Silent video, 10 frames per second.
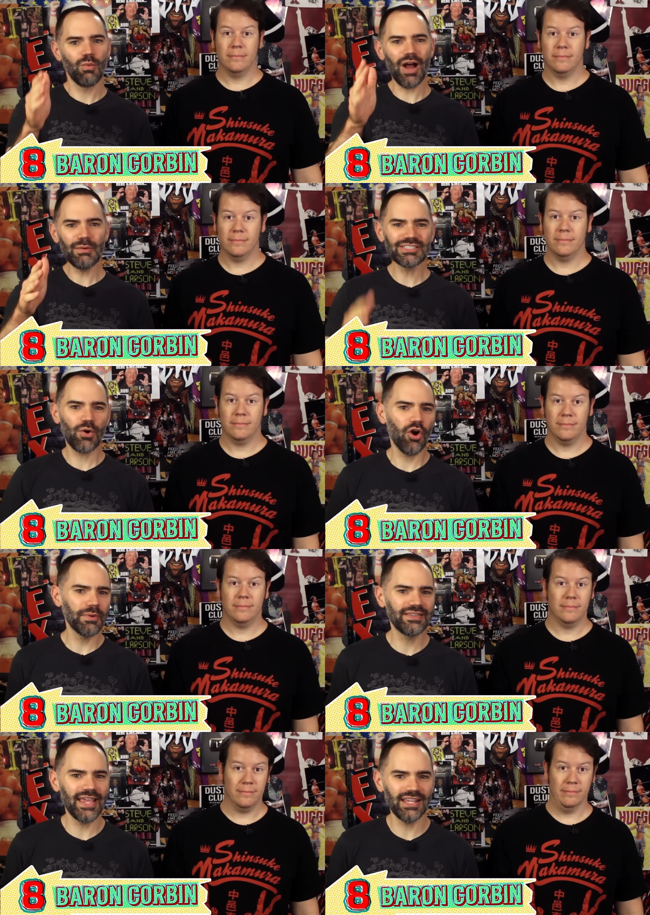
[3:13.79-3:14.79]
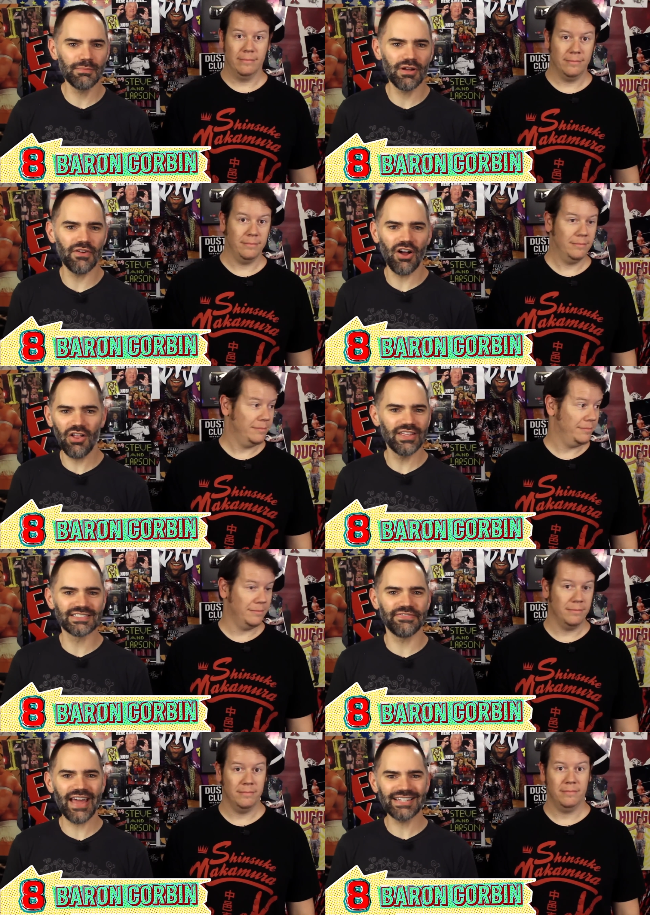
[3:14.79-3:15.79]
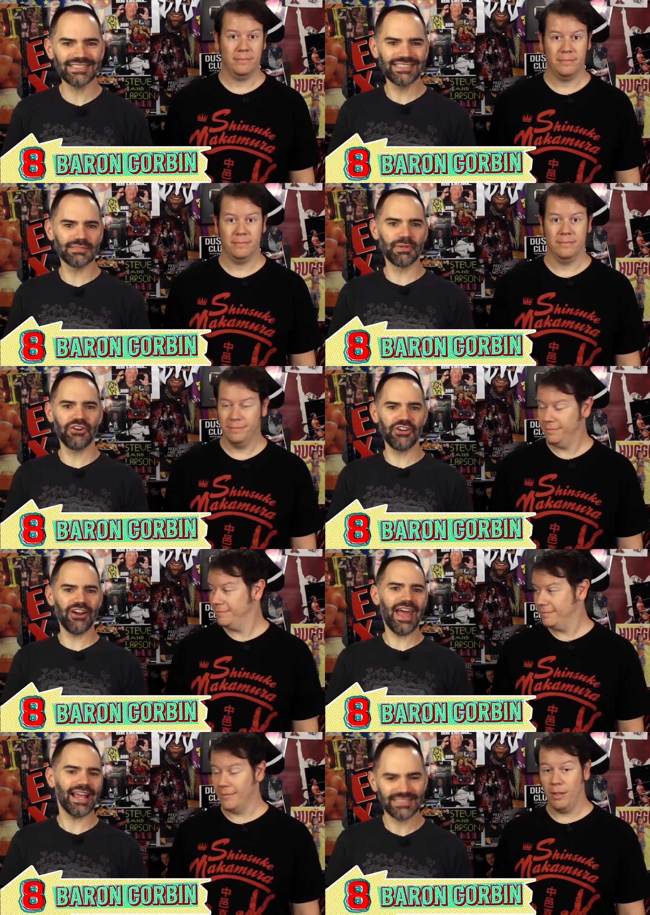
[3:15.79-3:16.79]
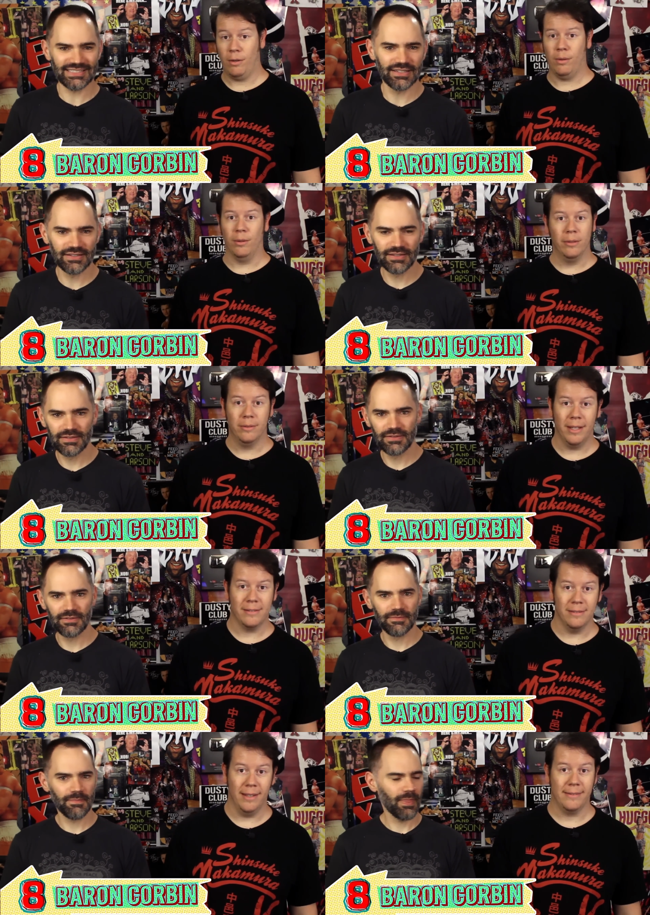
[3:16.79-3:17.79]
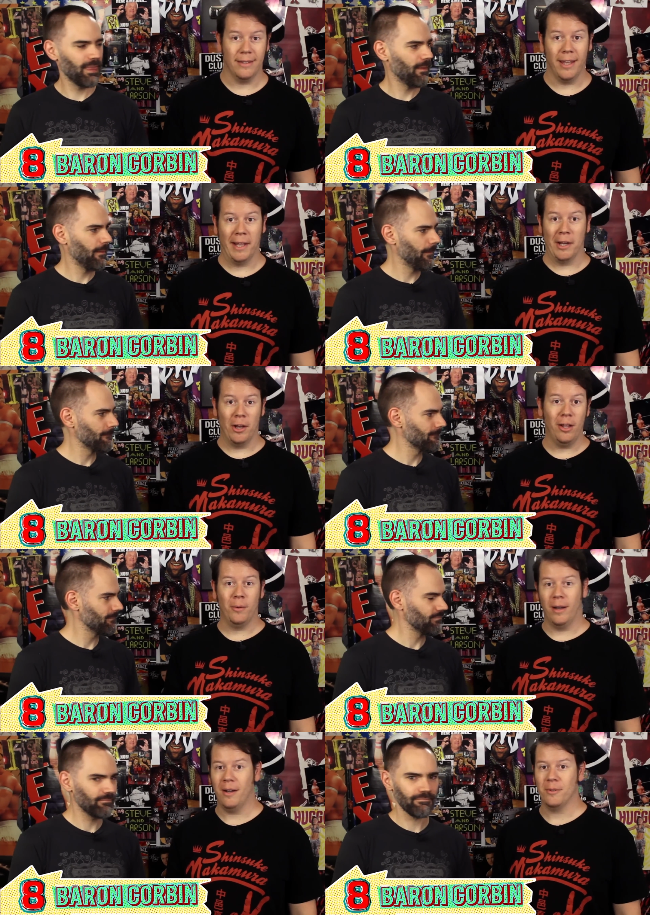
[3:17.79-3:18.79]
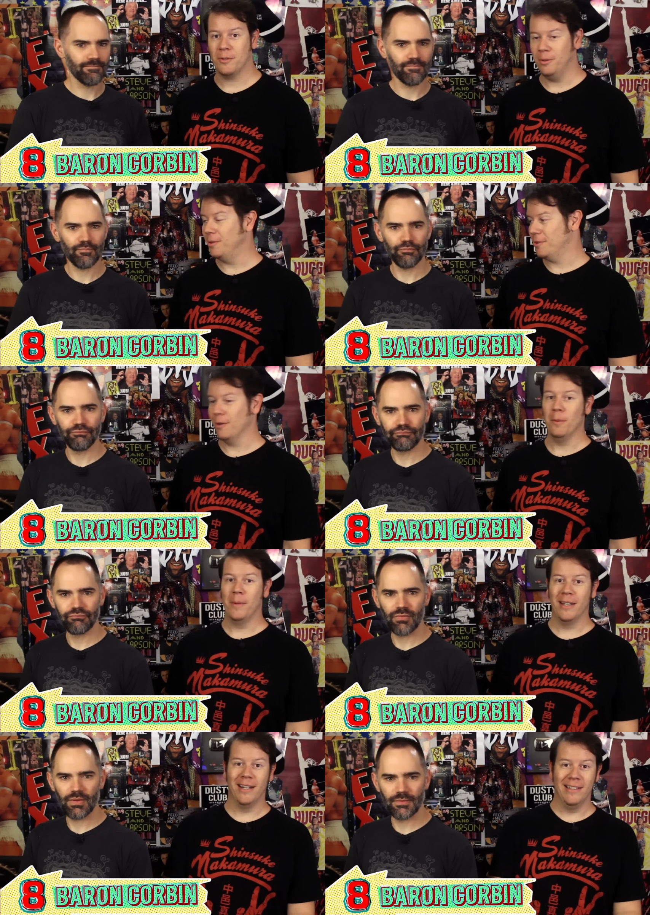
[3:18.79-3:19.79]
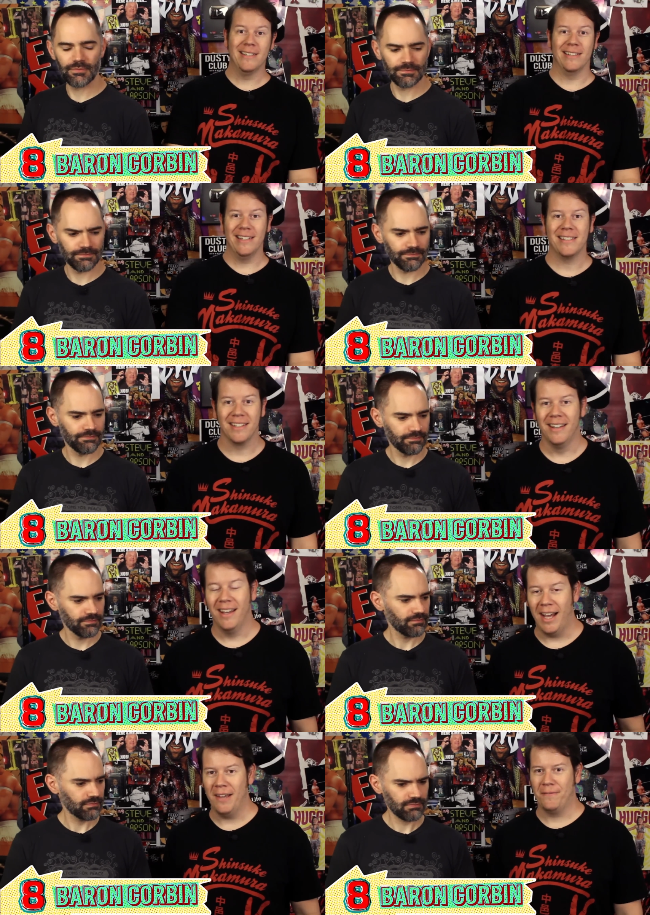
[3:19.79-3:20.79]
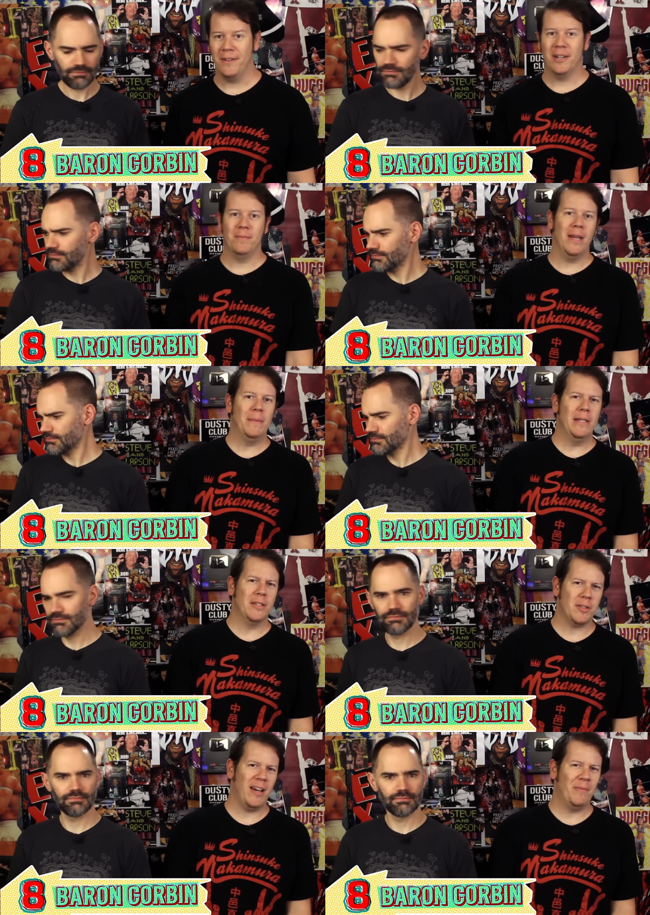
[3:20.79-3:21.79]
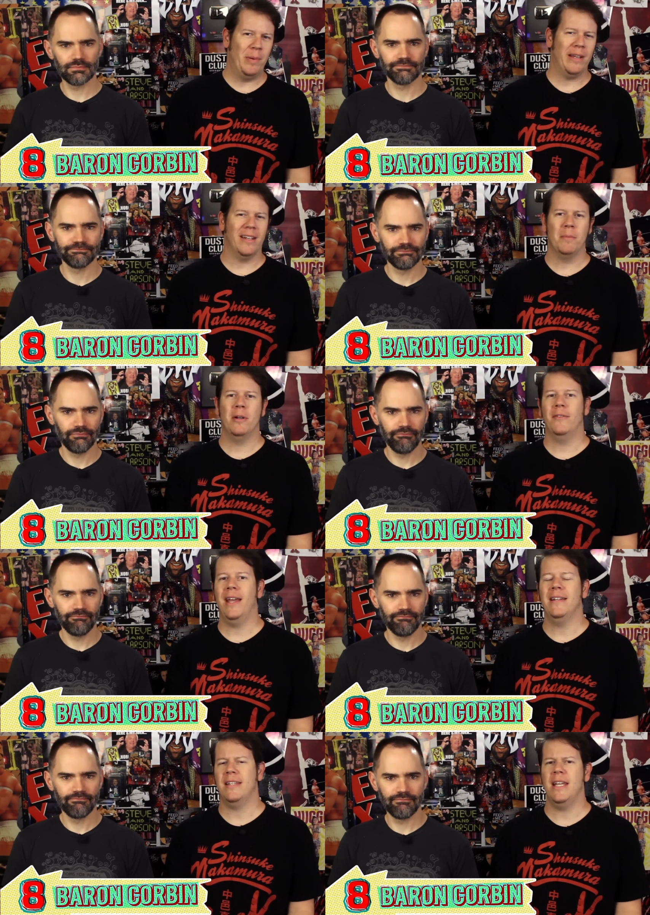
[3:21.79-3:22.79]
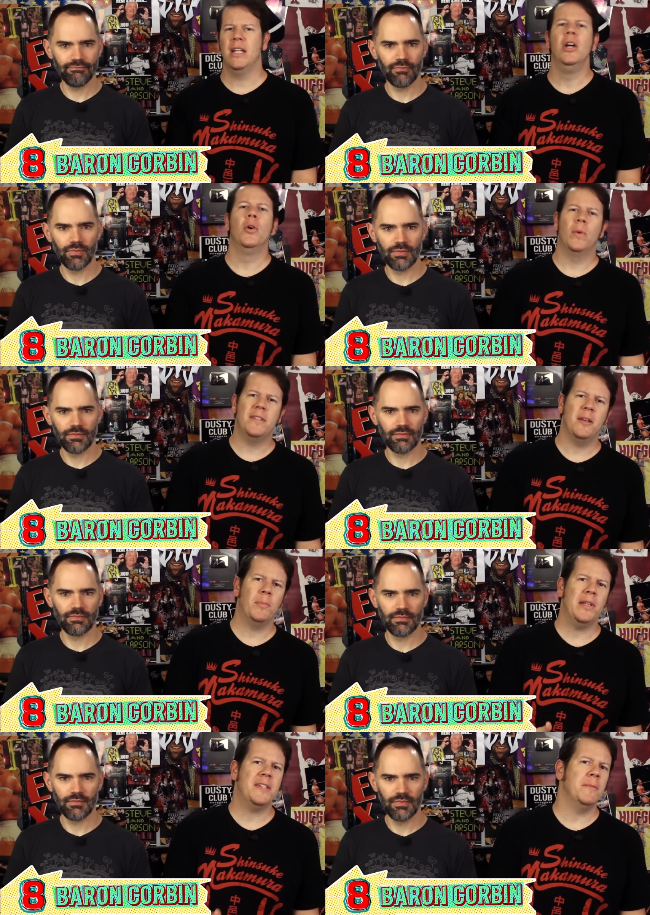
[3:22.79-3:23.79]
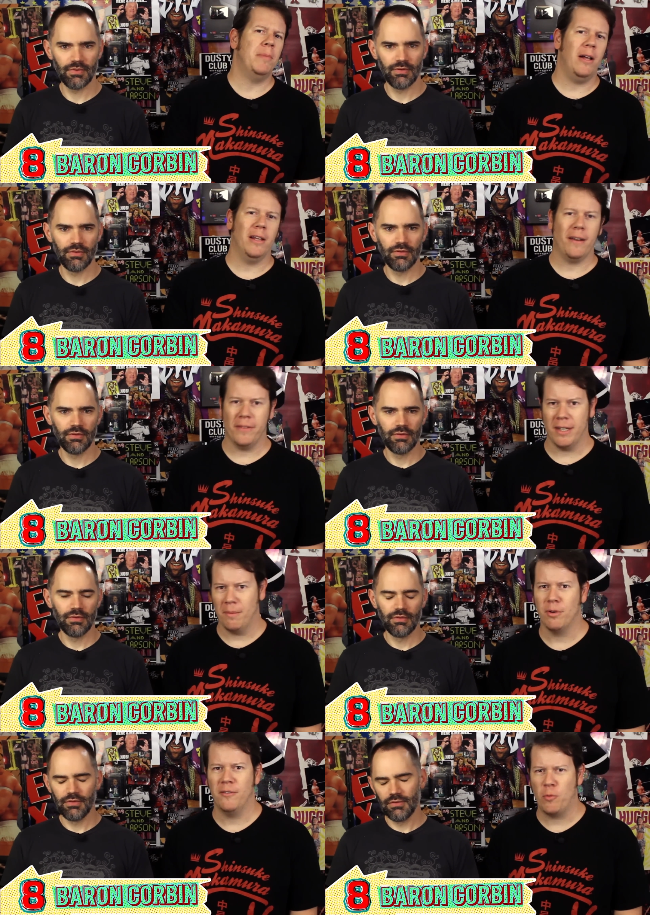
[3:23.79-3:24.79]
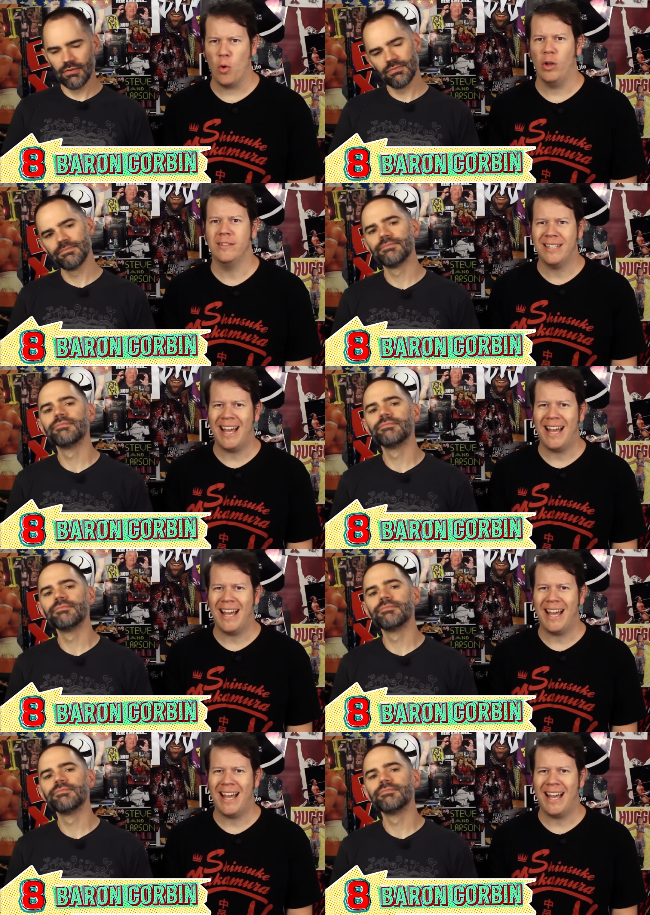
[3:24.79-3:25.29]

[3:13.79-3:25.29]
Speaker 1: Why was Corbin taken above
Speaker 2: all these vastly superior acts? Oh, that's, that's not at all why I was cool with Corbin being on this list. I figured maybe his draft pick number of 18 was simply symbolic of the number of world